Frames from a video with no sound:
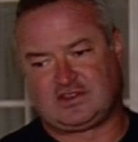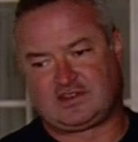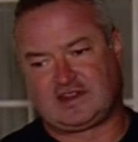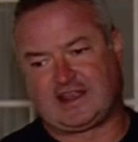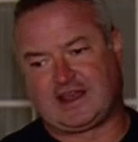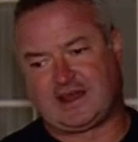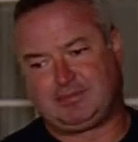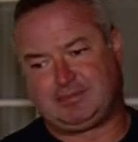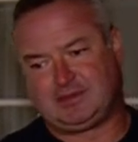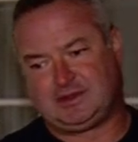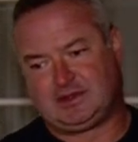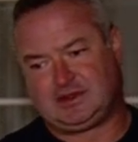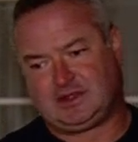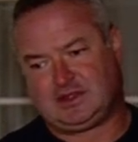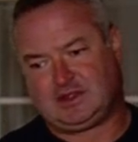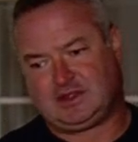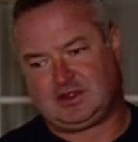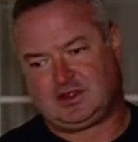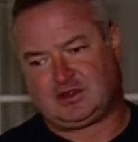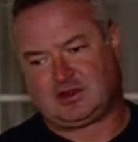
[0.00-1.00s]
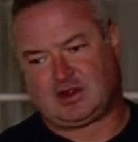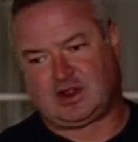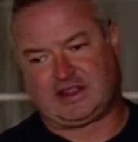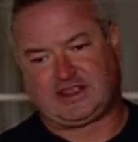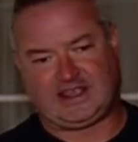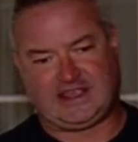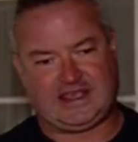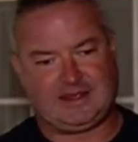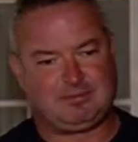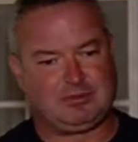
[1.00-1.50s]
stop. All right,
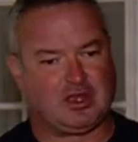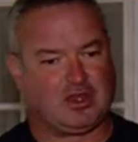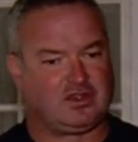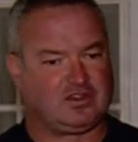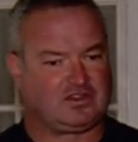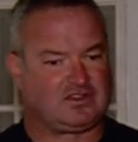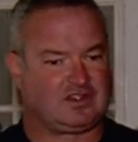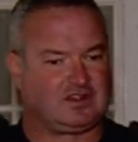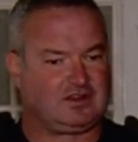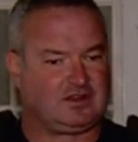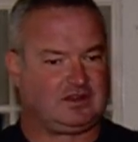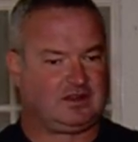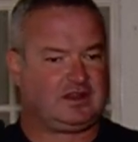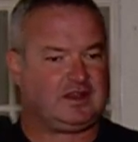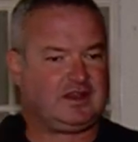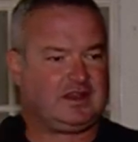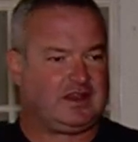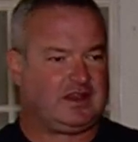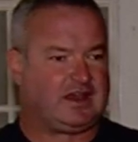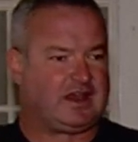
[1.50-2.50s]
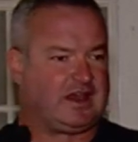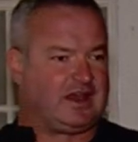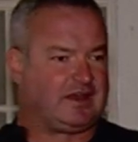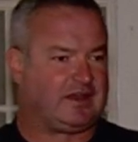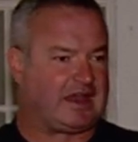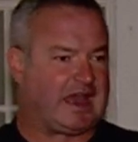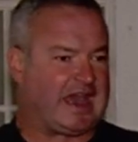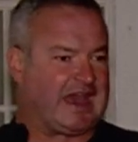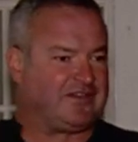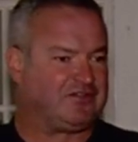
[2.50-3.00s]
keep those uh,
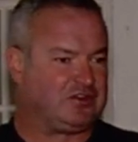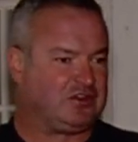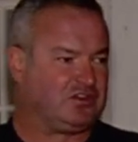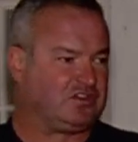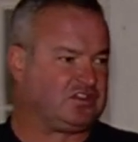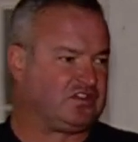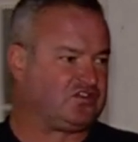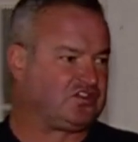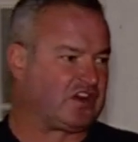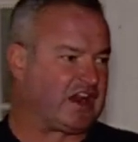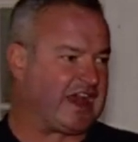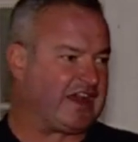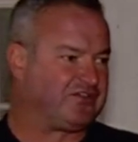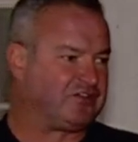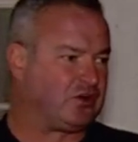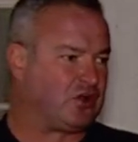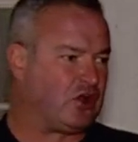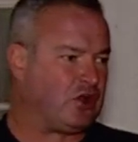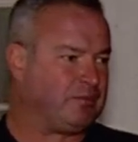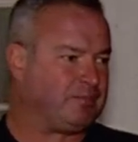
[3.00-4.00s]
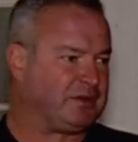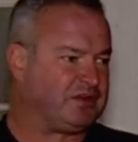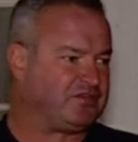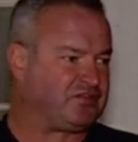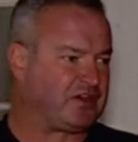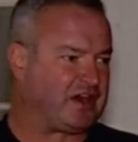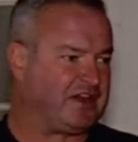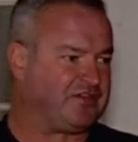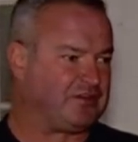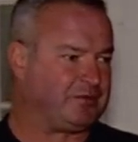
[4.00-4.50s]
avenues of travel open
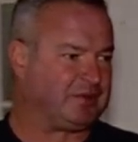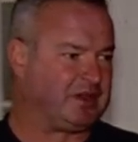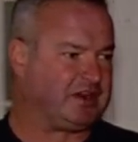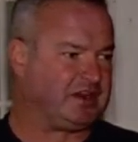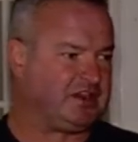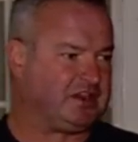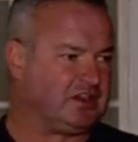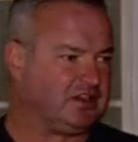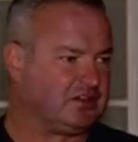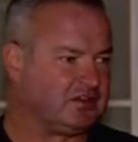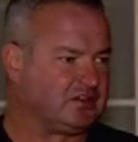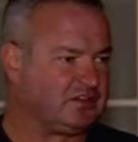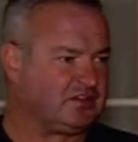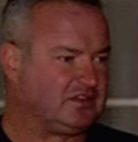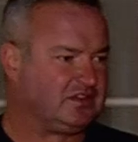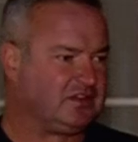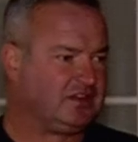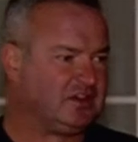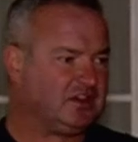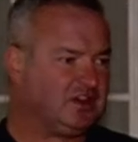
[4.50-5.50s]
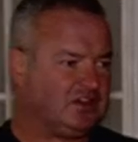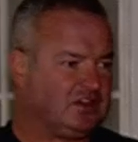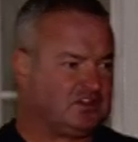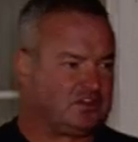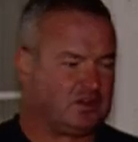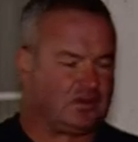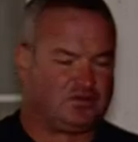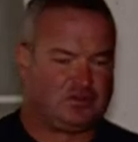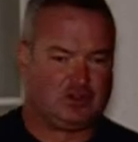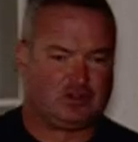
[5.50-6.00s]
for everybody to use.
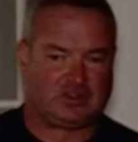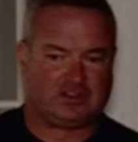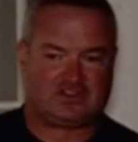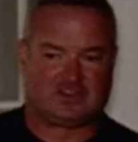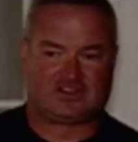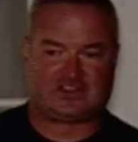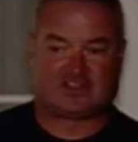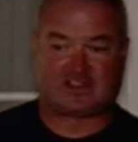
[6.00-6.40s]
So if you can just